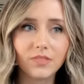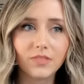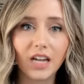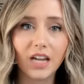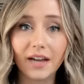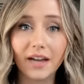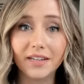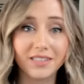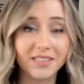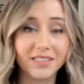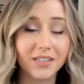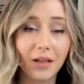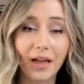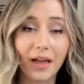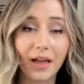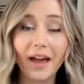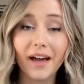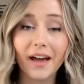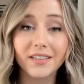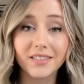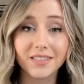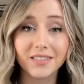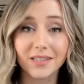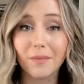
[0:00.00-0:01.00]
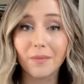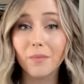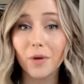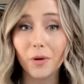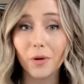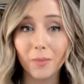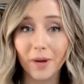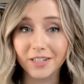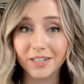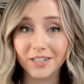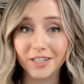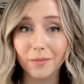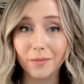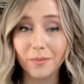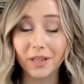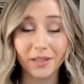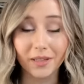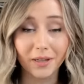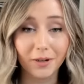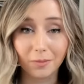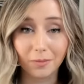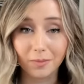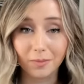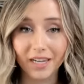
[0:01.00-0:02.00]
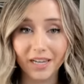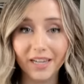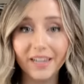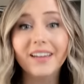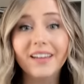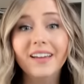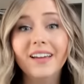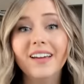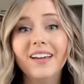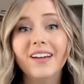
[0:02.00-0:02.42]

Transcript: i still had some momentum a little bit